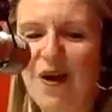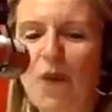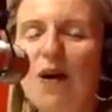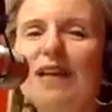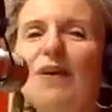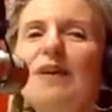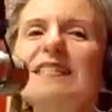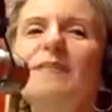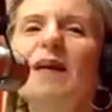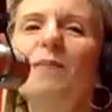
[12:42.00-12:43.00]
Well, you know what it
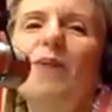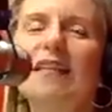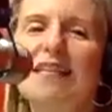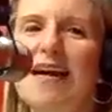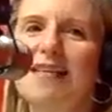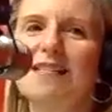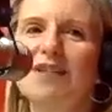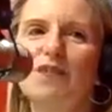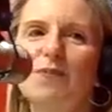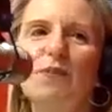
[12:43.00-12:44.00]
is? If you got to break the ice,
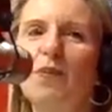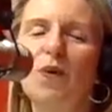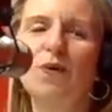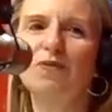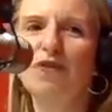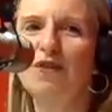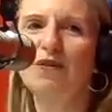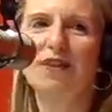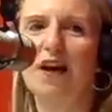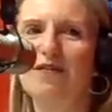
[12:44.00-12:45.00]
because people won't do
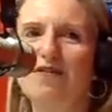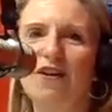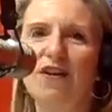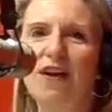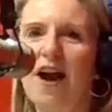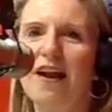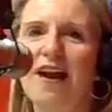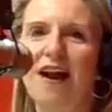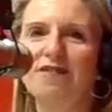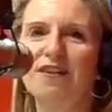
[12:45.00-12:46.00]
stuff. You kind of
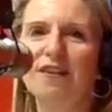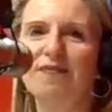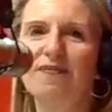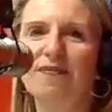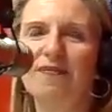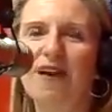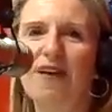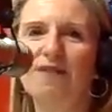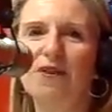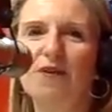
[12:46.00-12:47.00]
have to
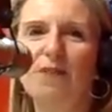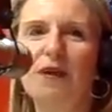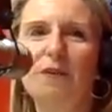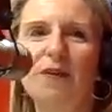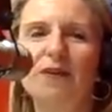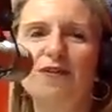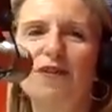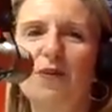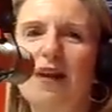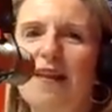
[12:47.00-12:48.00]
have certain people
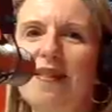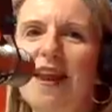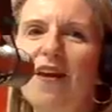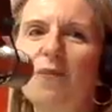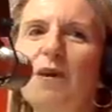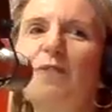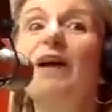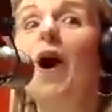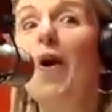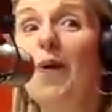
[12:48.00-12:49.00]
do it, and then other people are
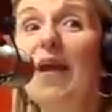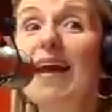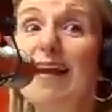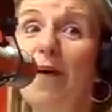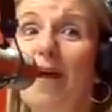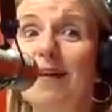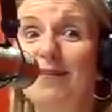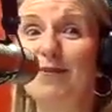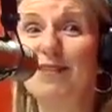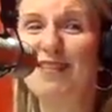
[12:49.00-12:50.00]
like, oh, okay, now I
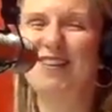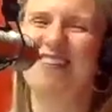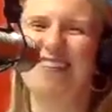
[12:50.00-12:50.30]
can do it too.